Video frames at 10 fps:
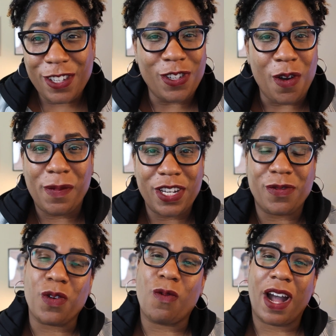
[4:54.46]
you so much
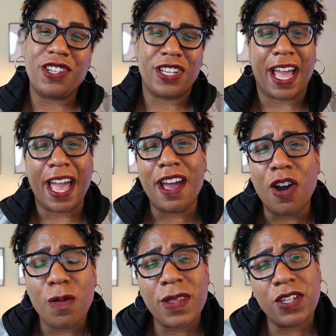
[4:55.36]
for watching. I
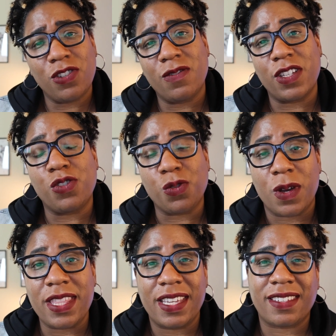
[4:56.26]
hope that you've
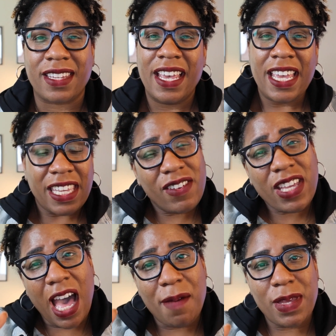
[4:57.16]
enjoyed this. Give a
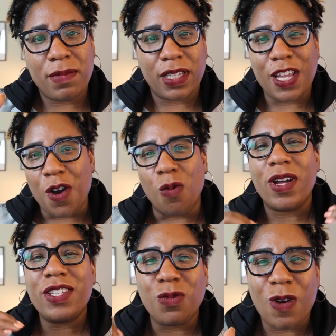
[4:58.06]
comment below.
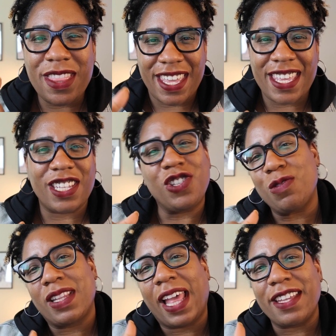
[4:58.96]
What's one thing that you
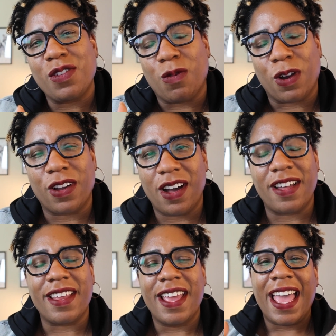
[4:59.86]
would like to work
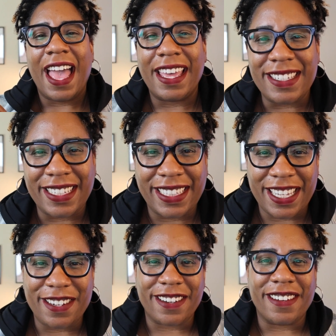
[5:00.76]
on as a
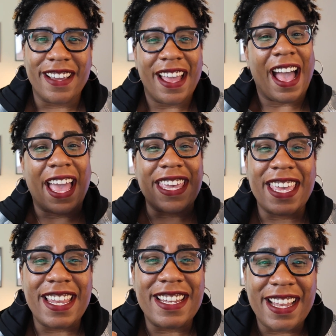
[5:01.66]
leader? I
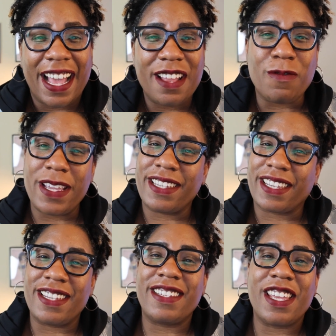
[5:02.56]
cannot wait to
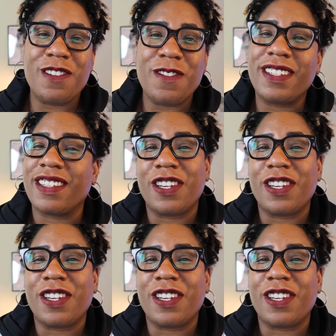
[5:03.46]
continue this